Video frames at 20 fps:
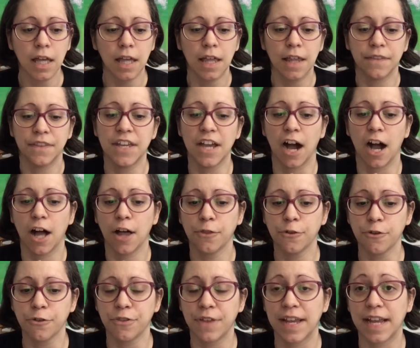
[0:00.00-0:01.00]
The other
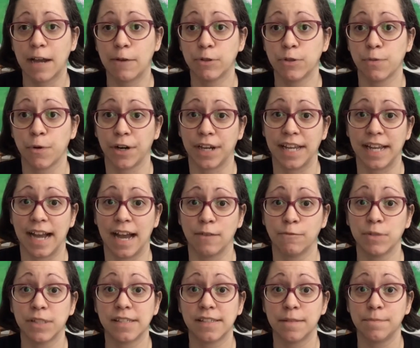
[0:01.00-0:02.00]
thing I was working on
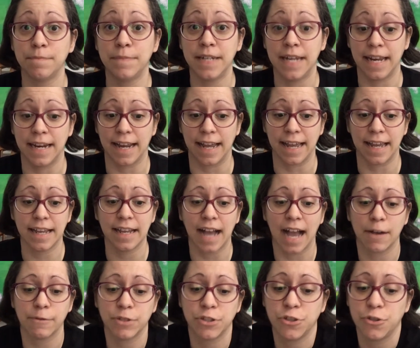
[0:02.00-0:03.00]
was some knitting. I
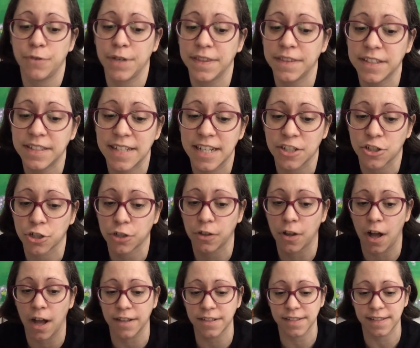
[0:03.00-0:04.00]
was doing the
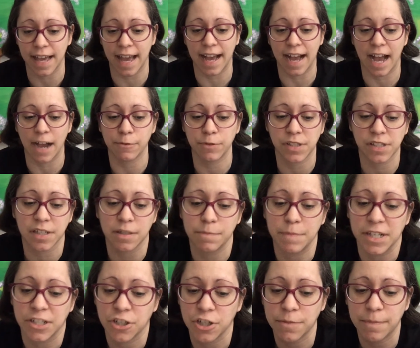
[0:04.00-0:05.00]
dishcloths that I was
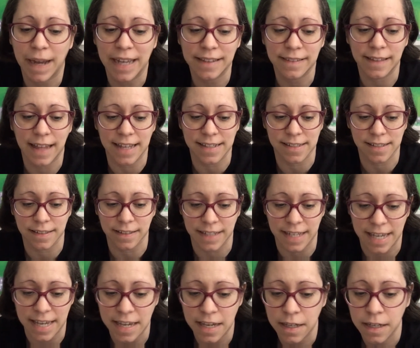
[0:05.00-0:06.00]
commissioned by
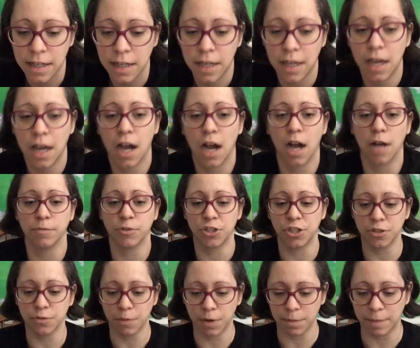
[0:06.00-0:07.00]
Leslie.
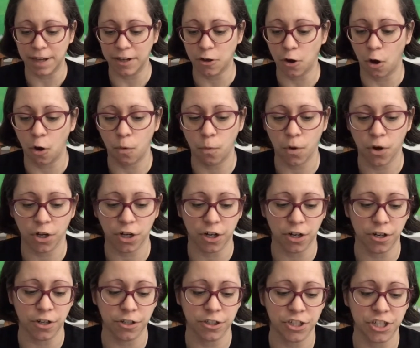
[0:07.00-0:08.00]
She's one of my
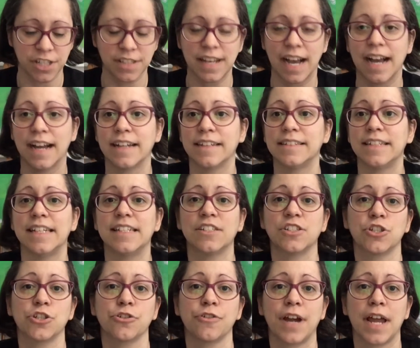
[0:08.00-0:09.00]
co-workers. She's on
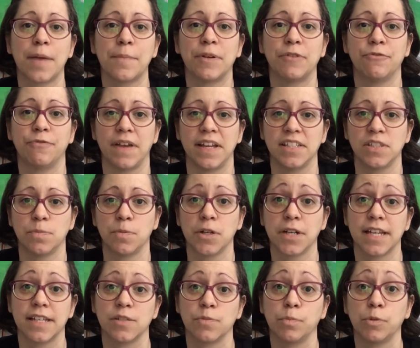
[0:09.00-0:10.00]
Instagram and Facebook
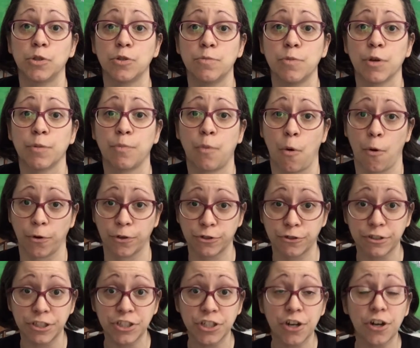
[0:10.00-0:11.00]
as Bloomer
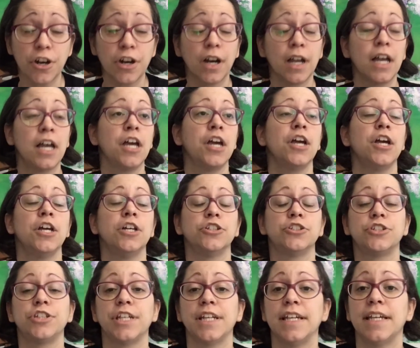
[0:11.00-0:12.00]
Portraiture.
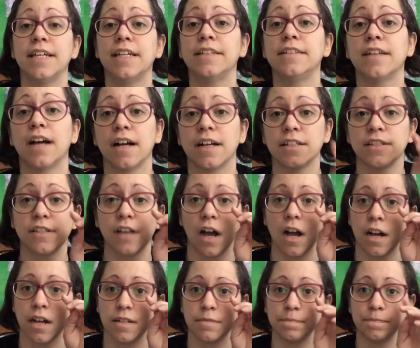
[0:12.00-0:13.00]
She does,
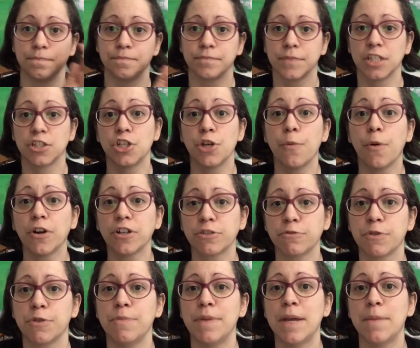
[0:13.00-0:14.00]
she works
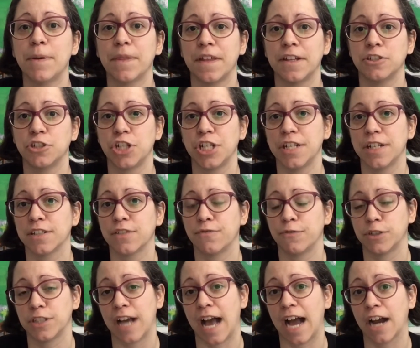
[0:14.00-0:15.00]
with me, but then she does
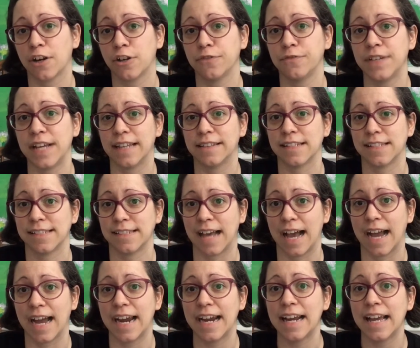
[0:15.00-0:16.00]
photography
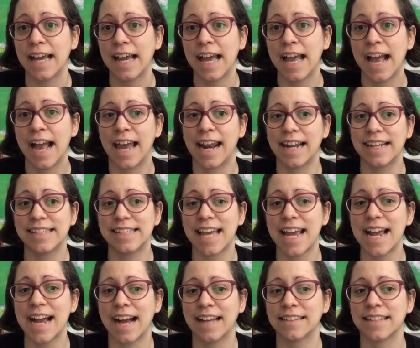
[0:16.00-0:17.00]
side. And I say
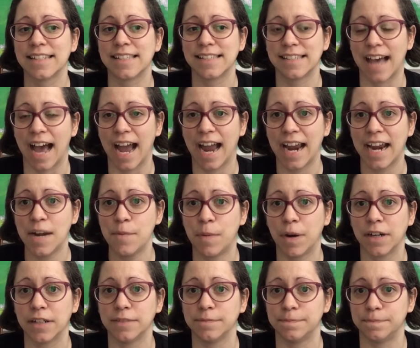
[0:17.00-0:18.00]
on the side,
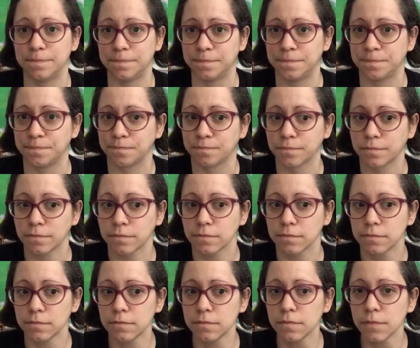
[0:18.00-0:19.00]
but
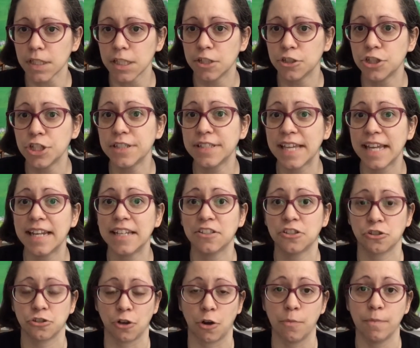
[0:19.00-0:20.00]
she's getting
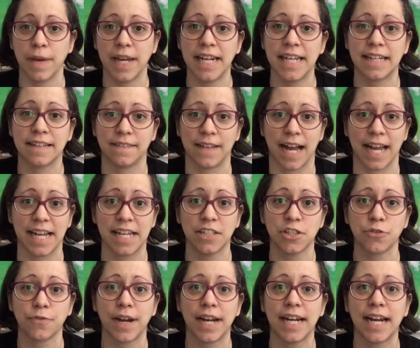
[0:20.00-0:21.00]
so many
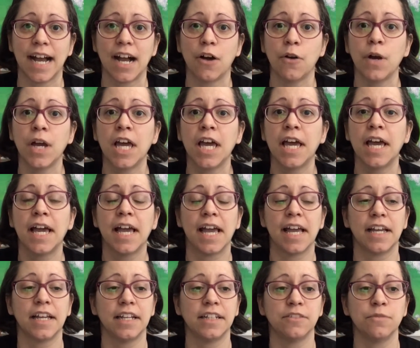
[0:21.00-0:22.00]
clients right now.
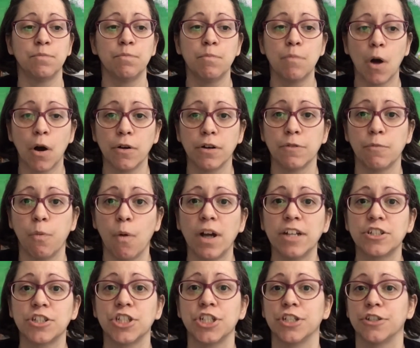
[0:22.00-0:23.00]
In
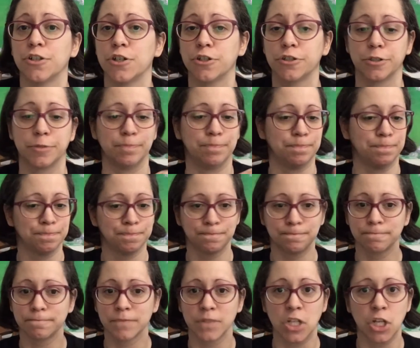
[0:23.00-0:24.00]

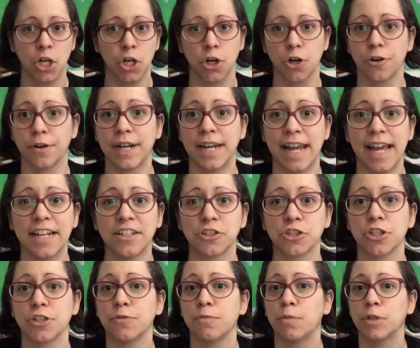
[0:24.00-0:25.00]
her
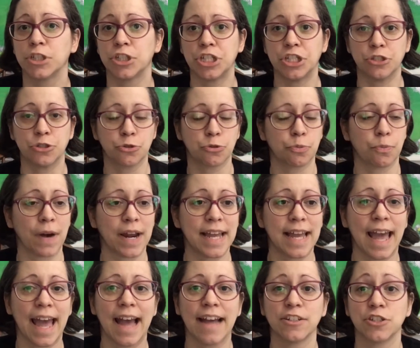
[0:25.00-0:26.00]
niche, what she's great
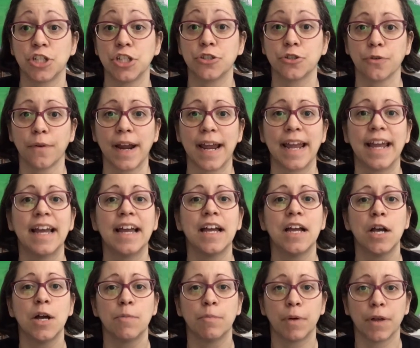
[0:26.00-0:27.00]
at, she's great,
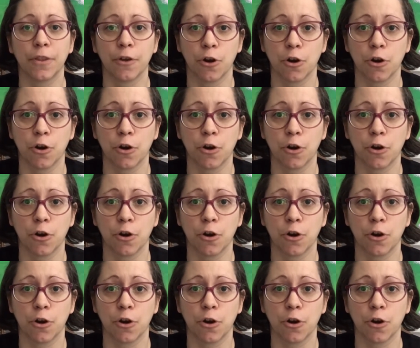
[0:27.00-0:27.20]
but